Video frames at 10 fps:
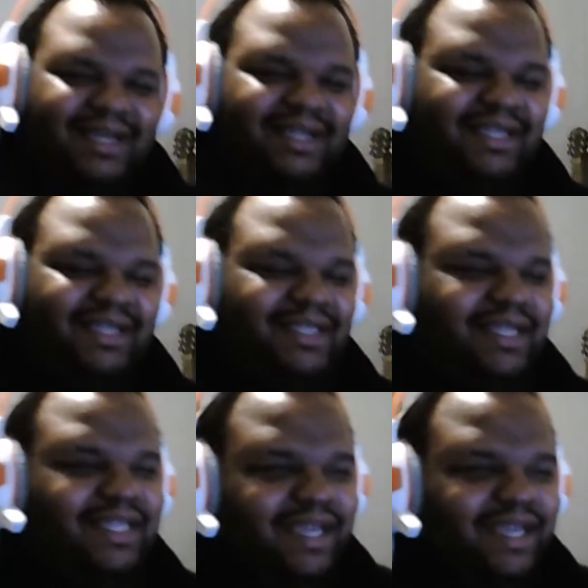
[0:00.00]
I like that
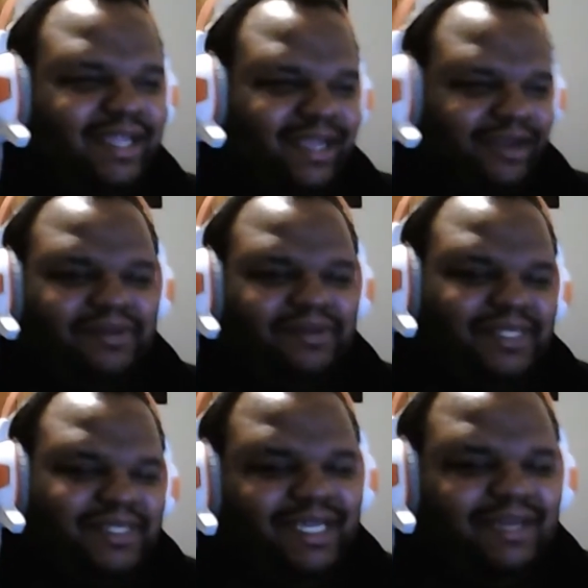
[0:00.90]
he can't hear what we're
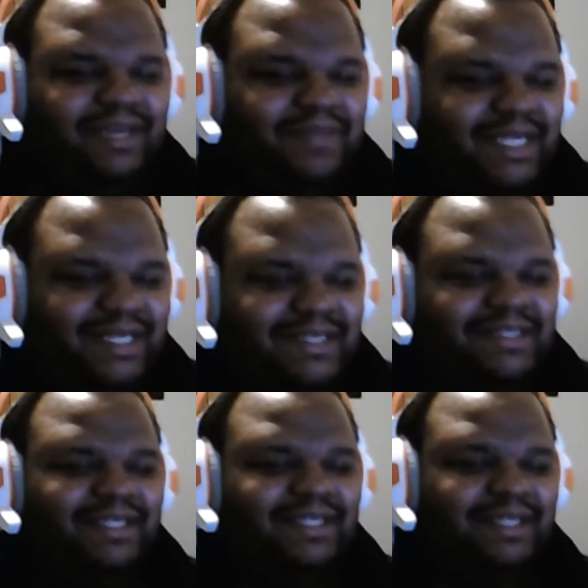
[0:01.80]
saying, but he is
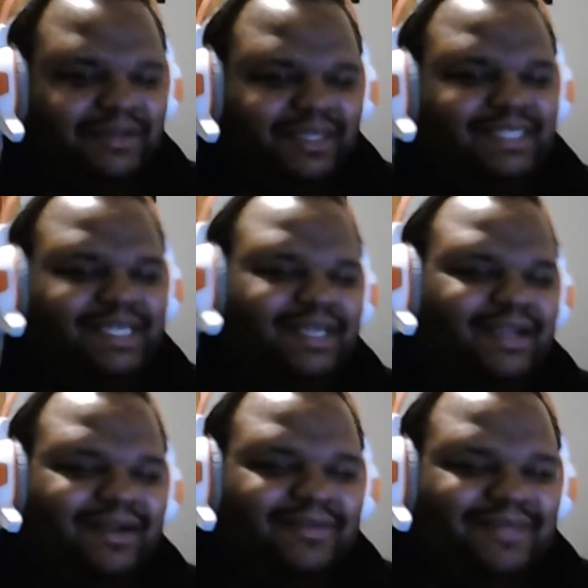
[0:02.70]
literally taking
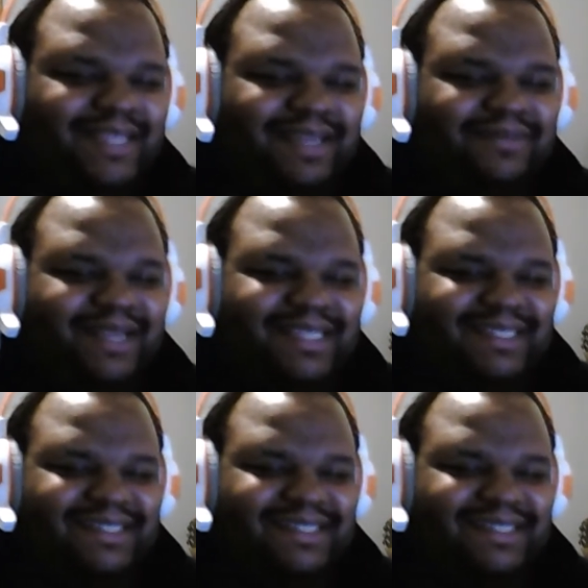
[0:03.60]
place in this